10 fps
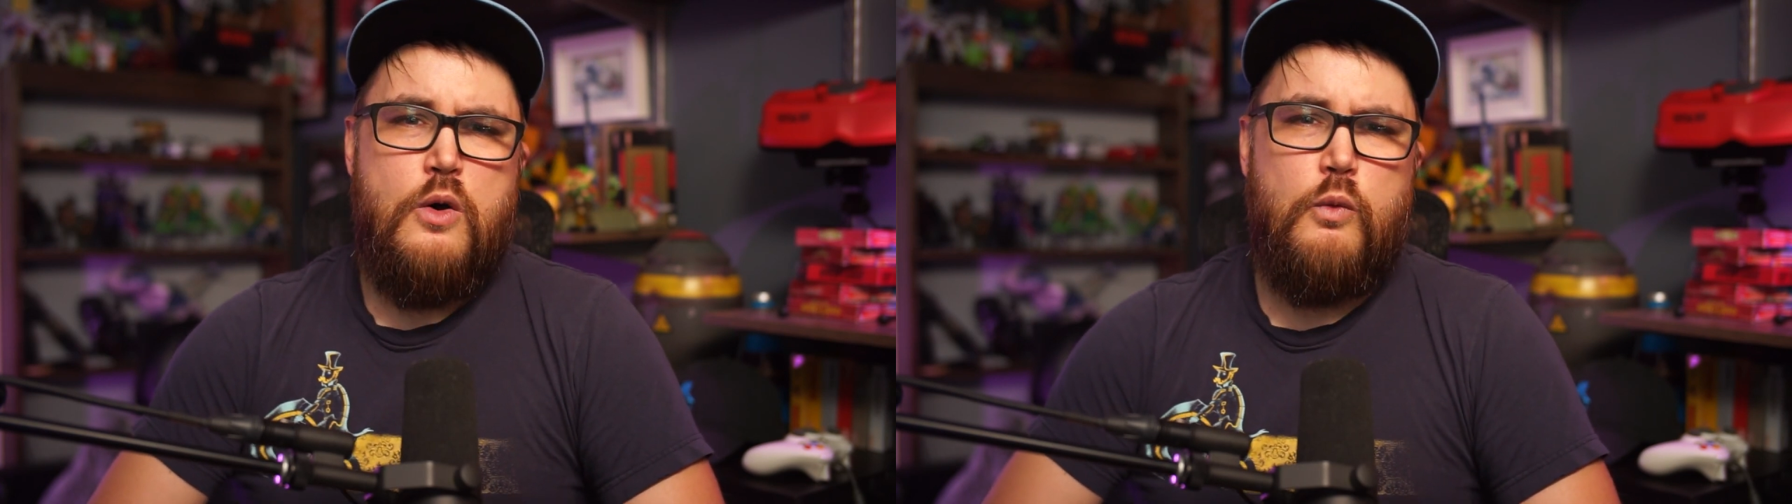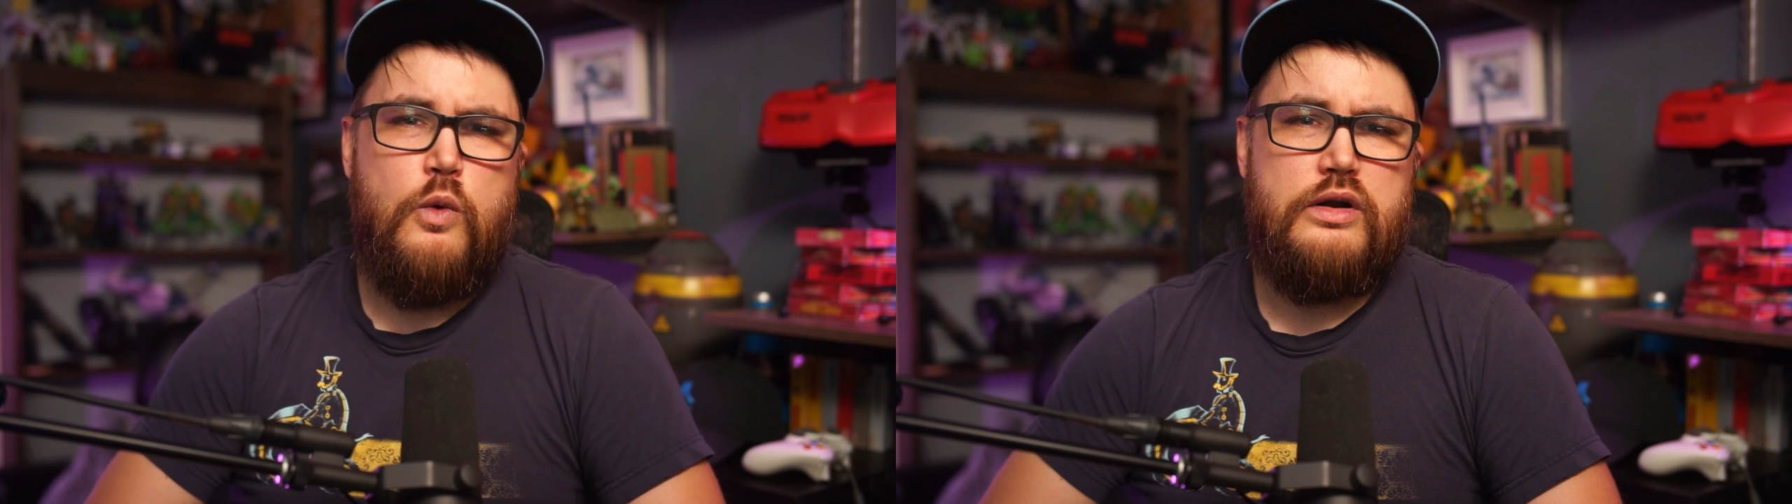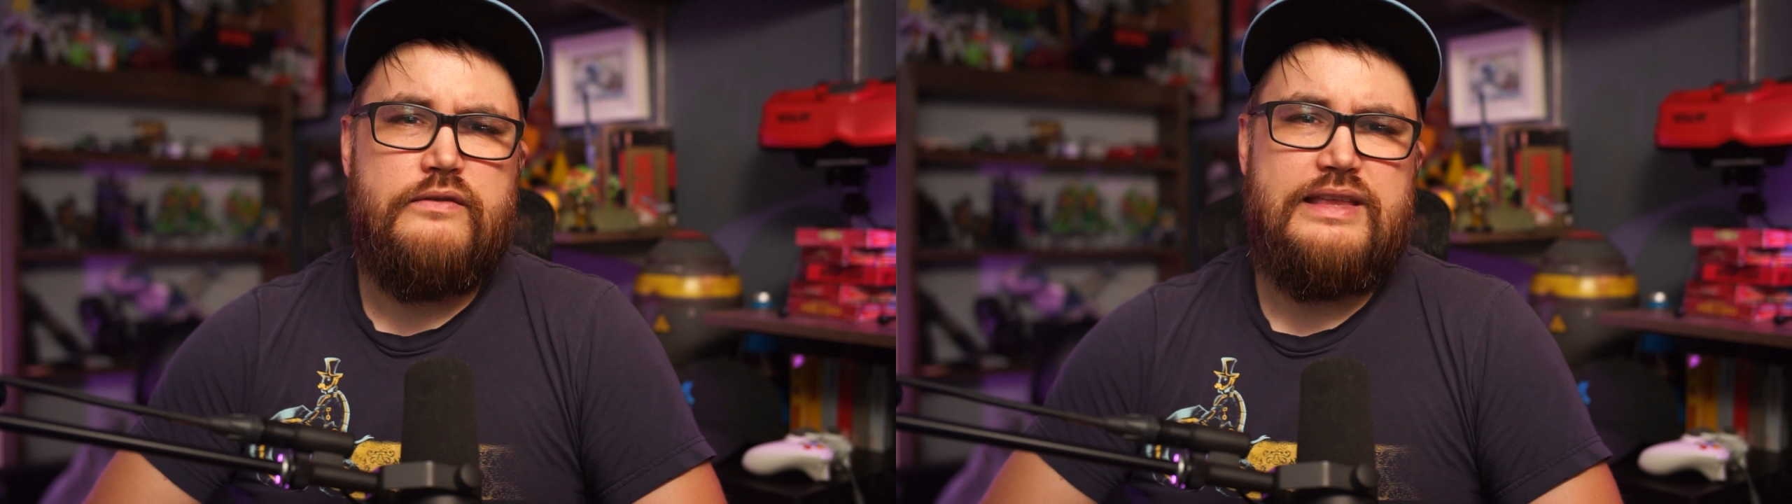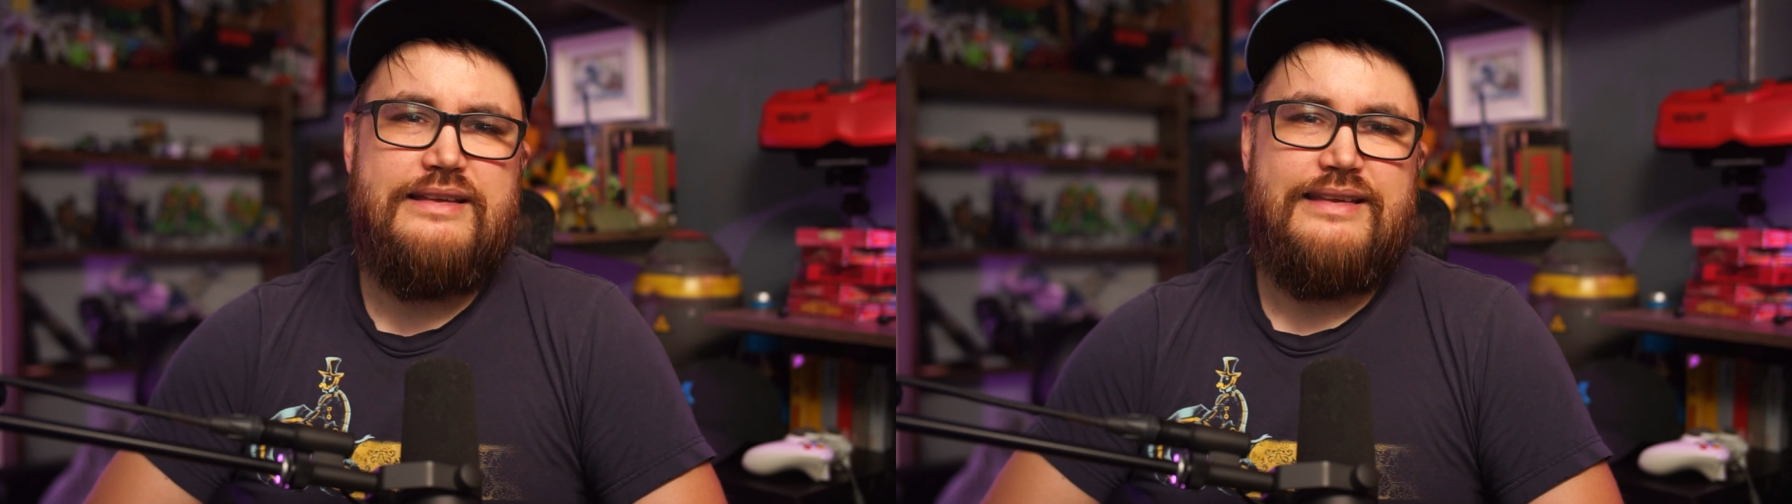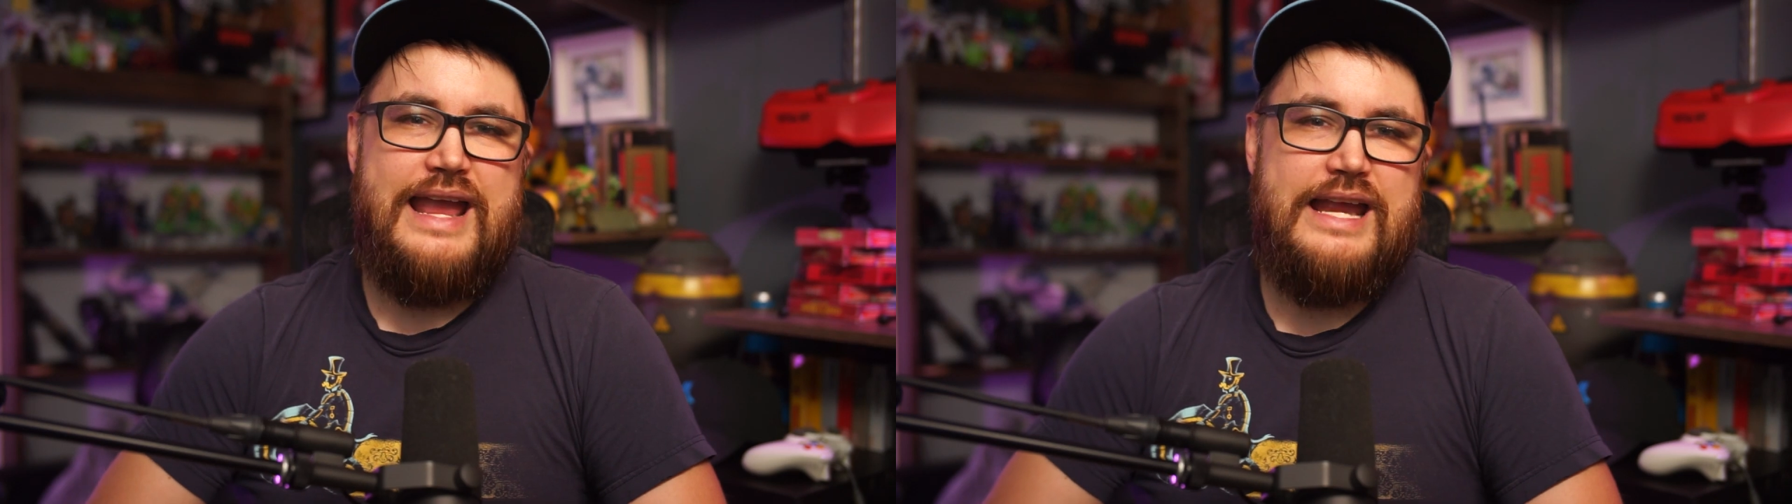One of
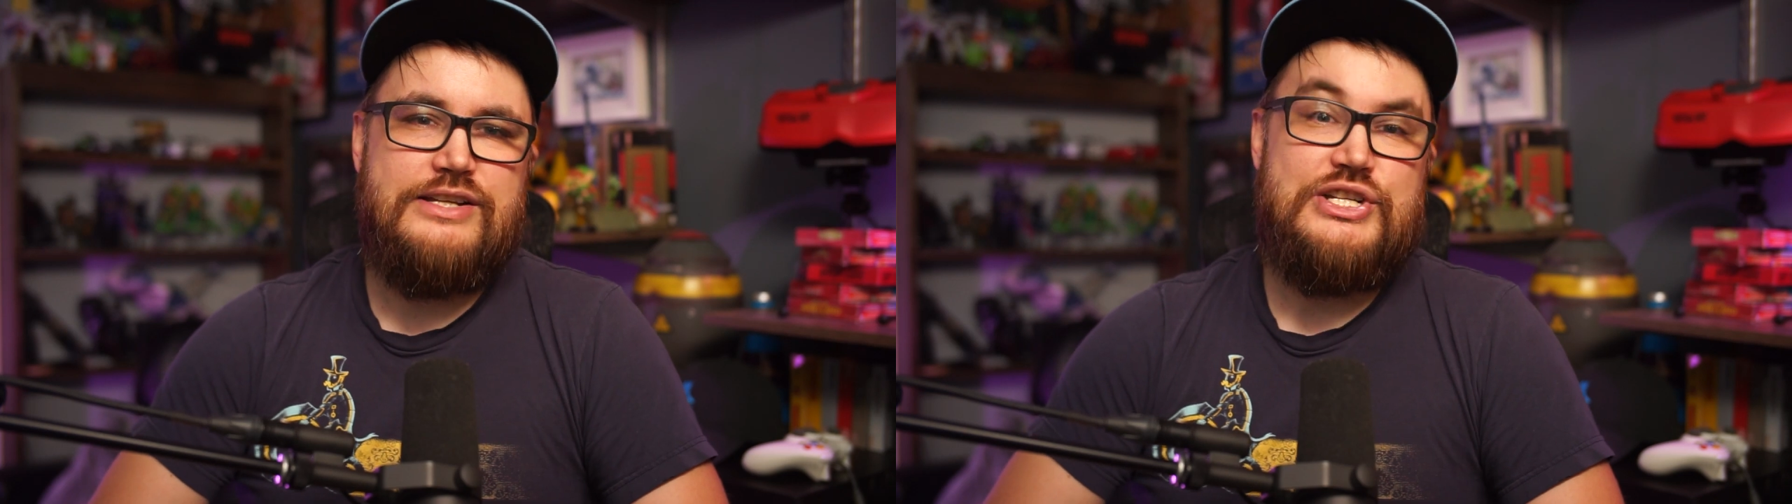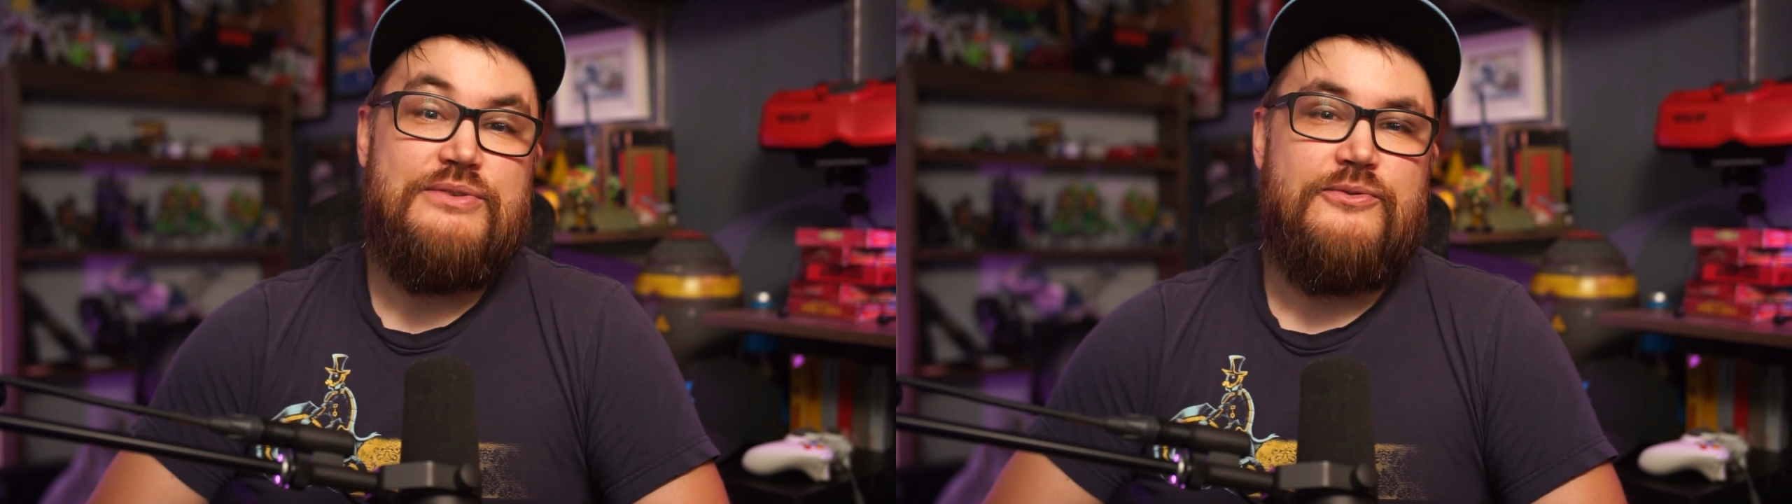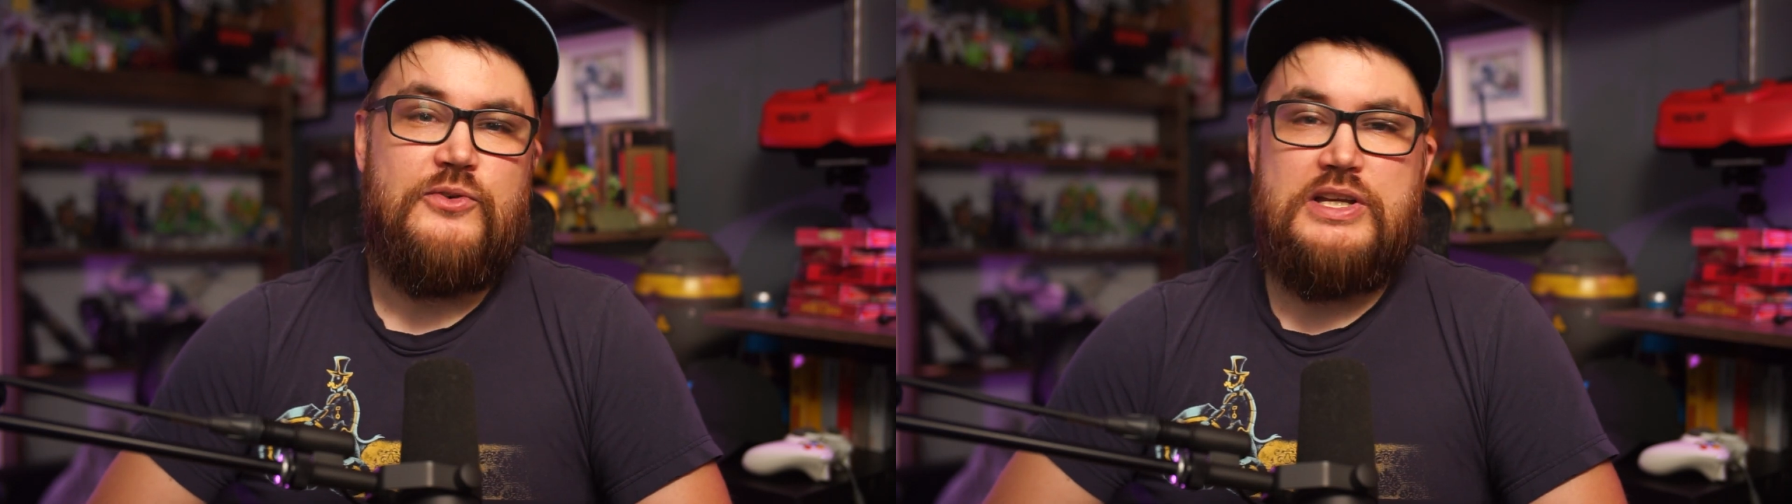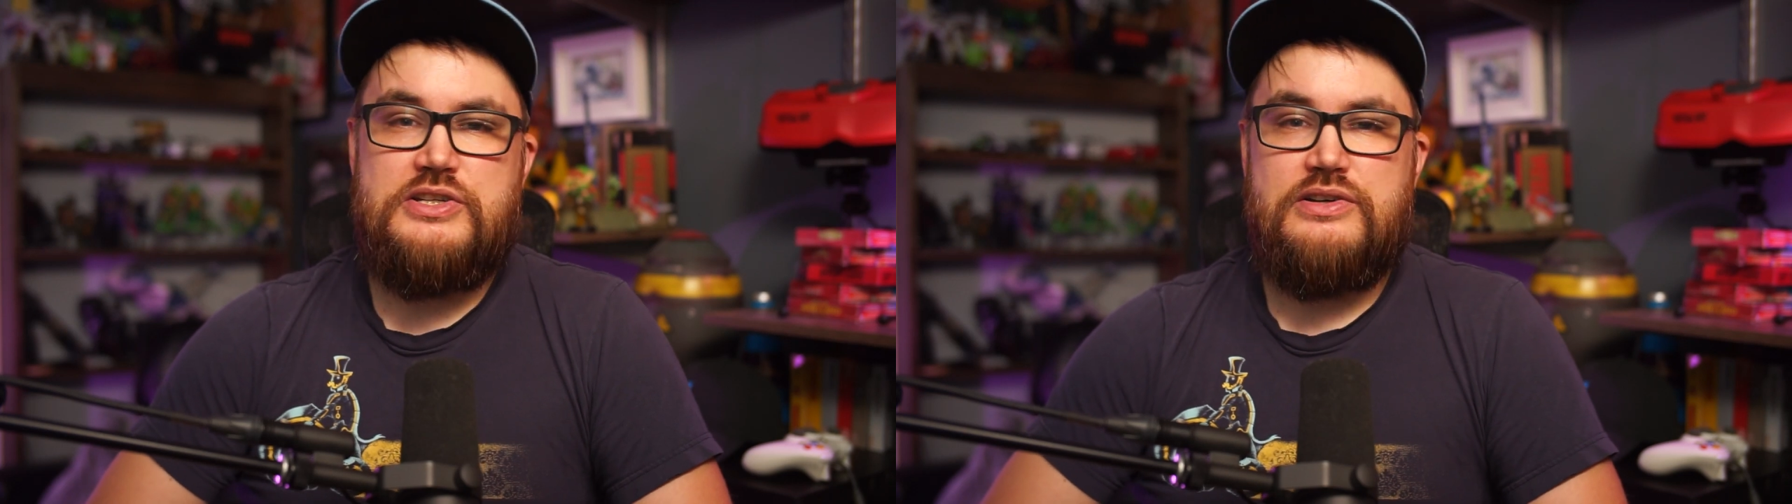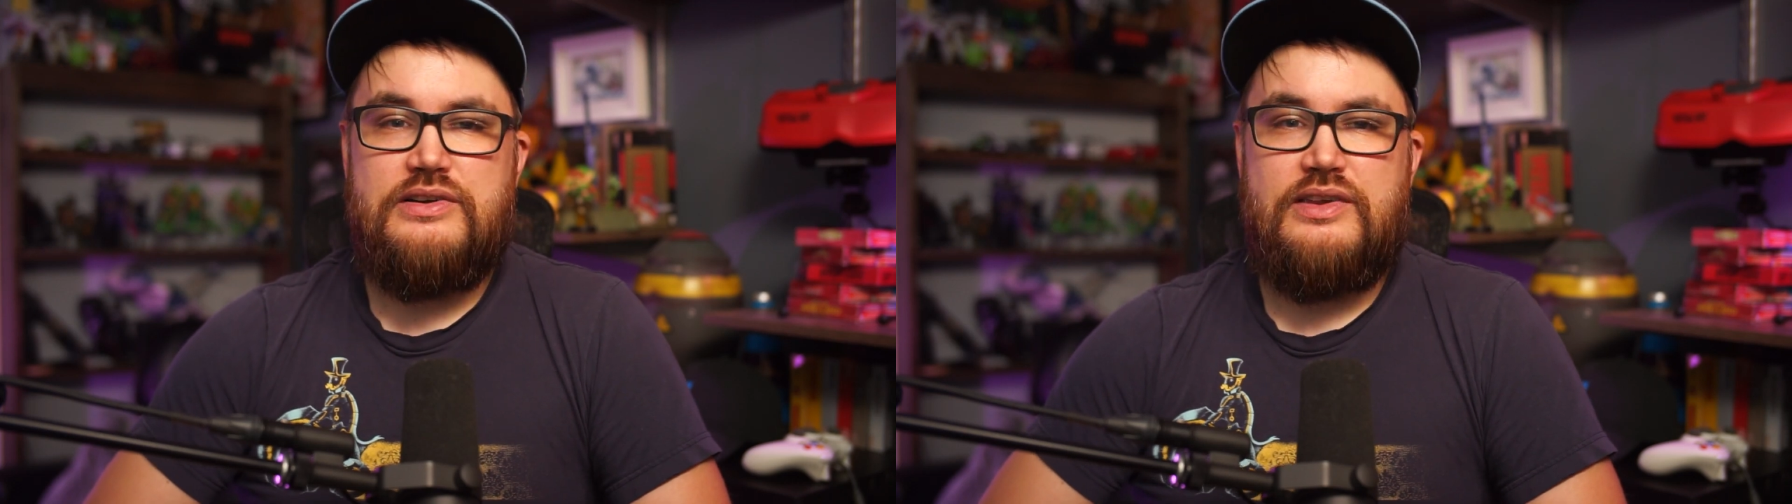these ancient
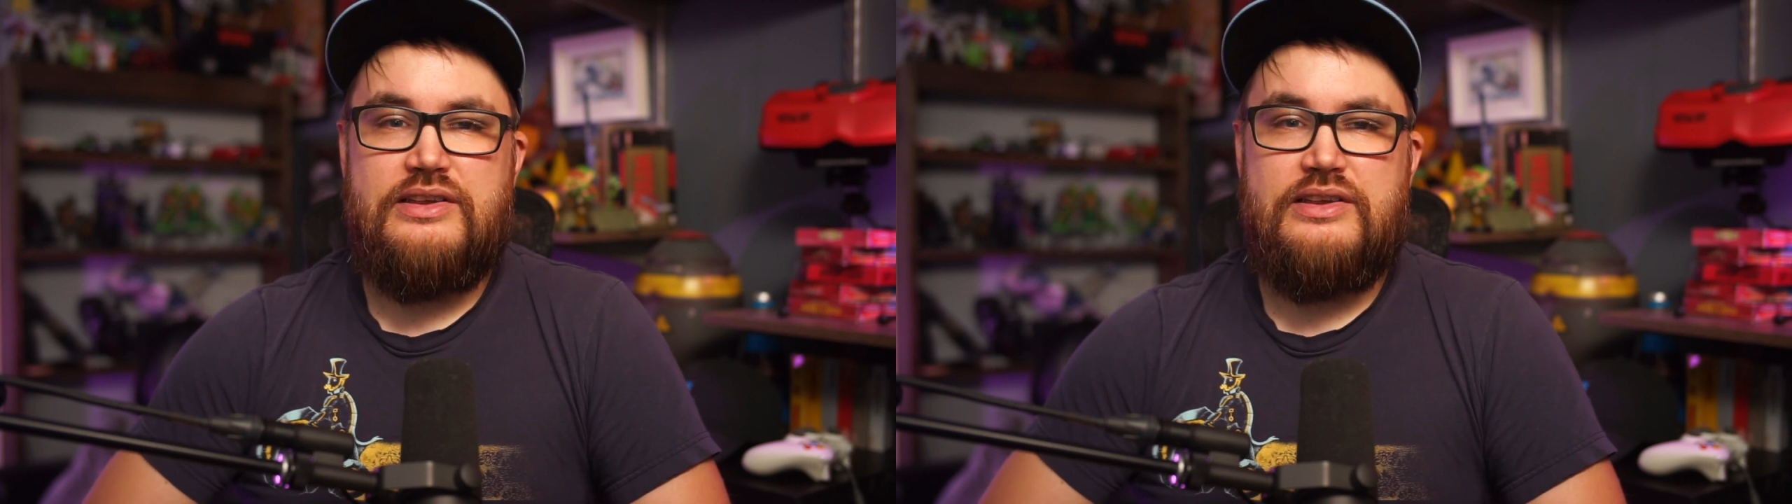features